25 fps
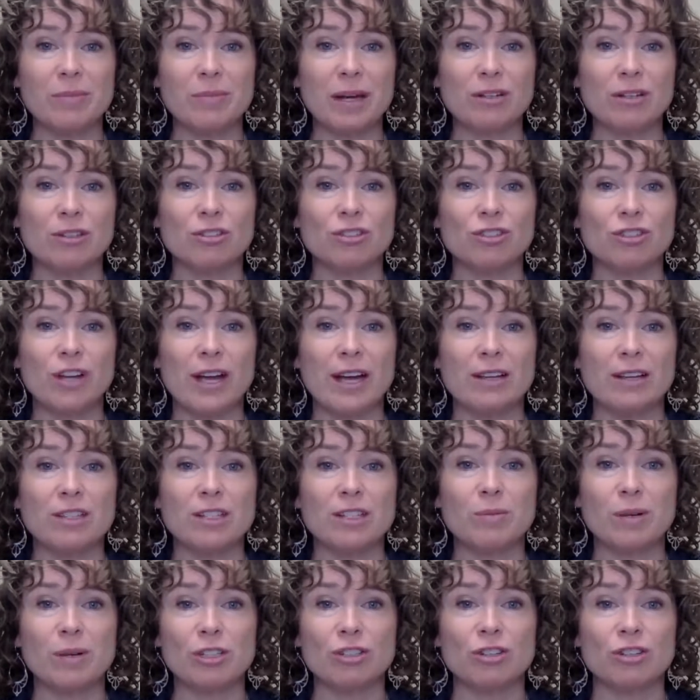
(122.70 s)
about your
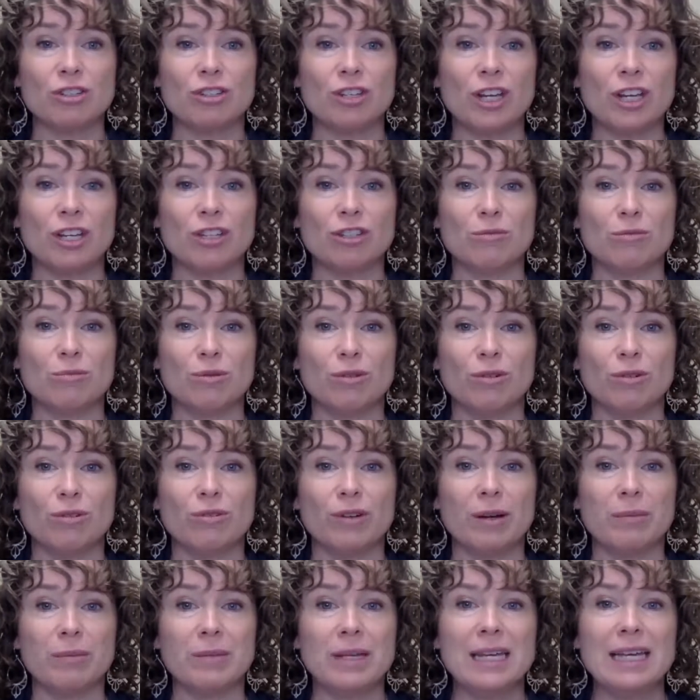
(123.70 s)
child's special education
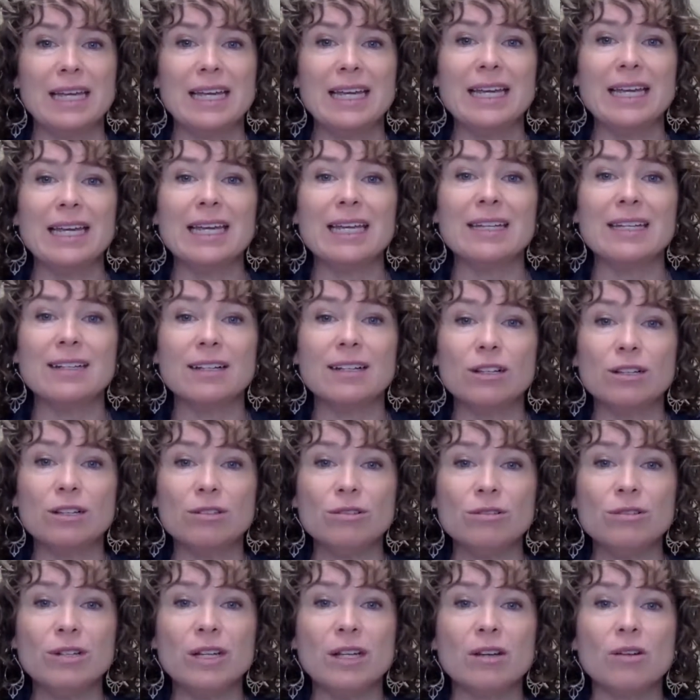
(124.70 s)
program,
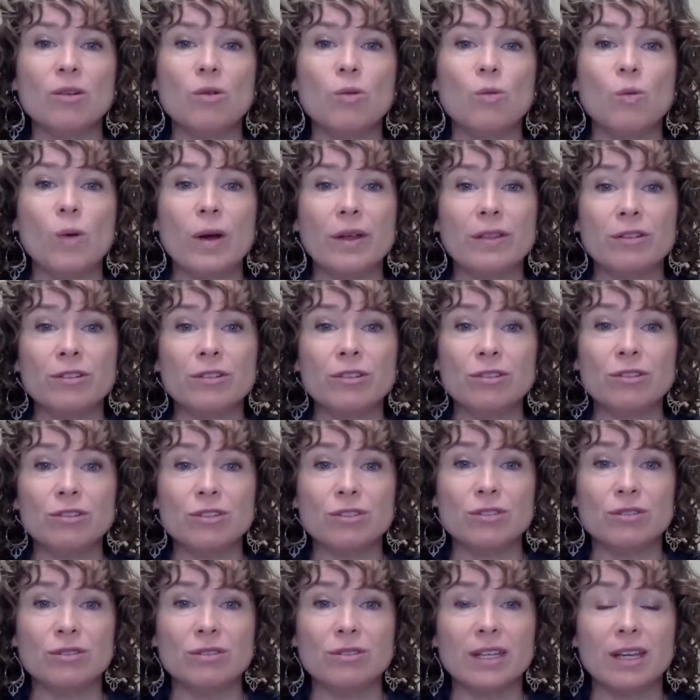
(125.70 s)
including whether your
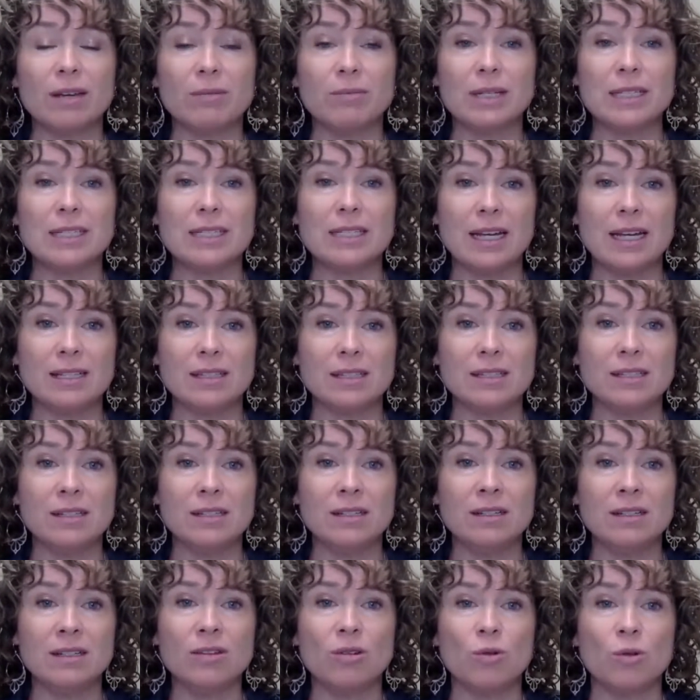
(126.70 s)
student can be
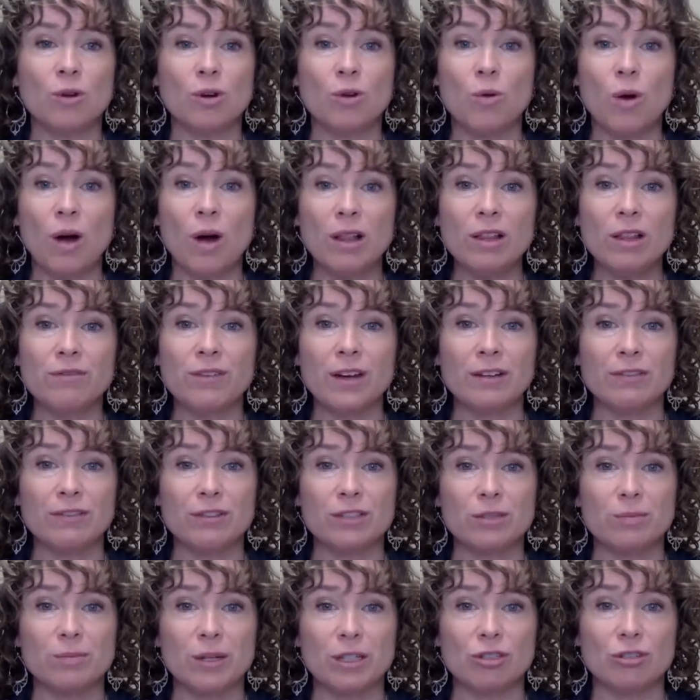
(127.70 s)
tested or qualify
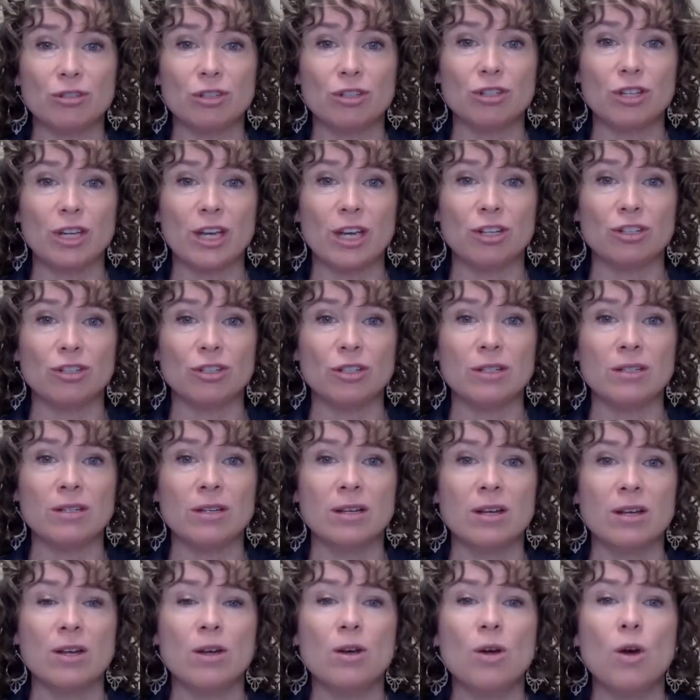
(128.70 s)
for special
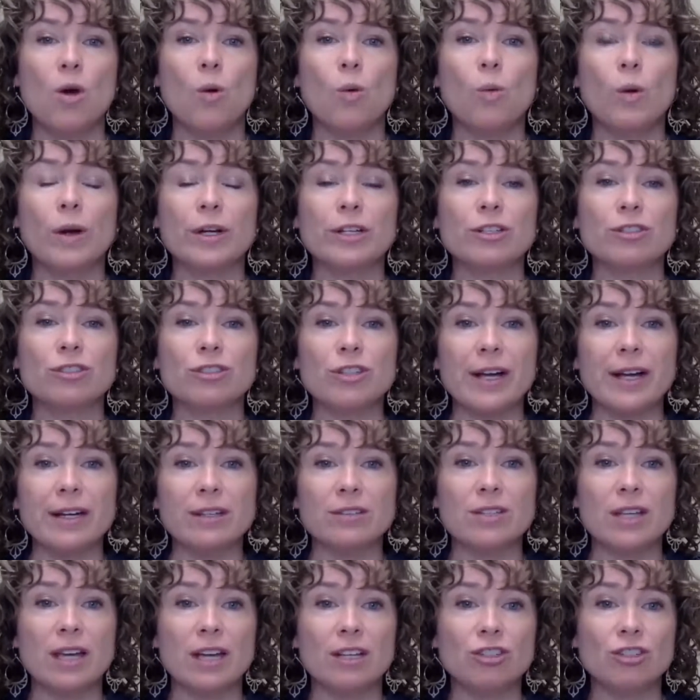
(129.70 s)
education, what your
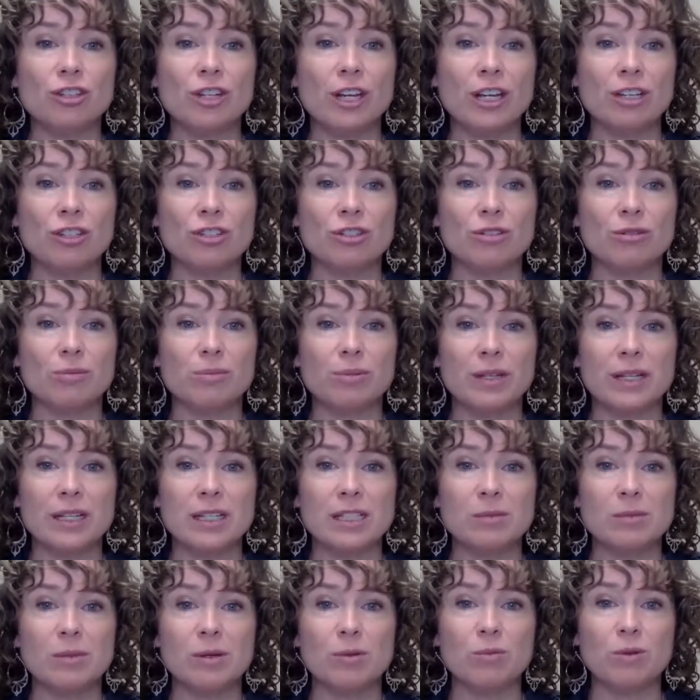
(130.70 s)
child's educational
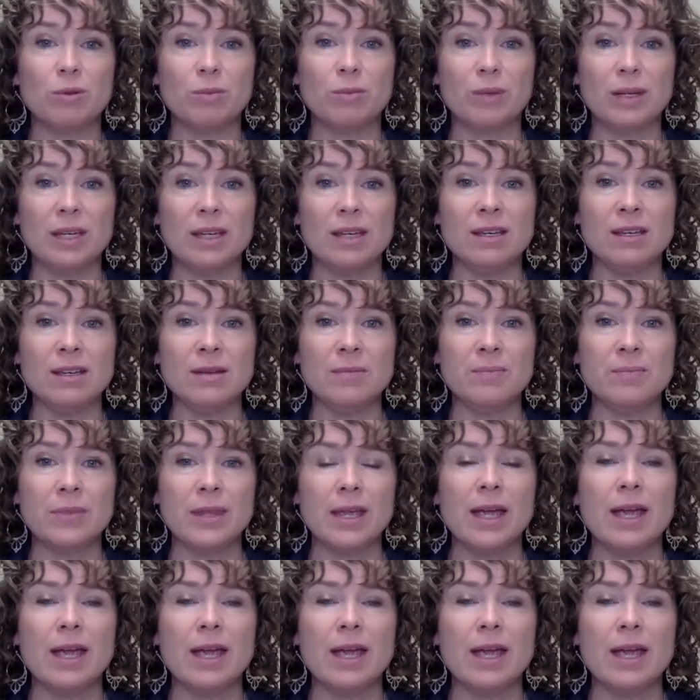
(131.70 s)
placement will be,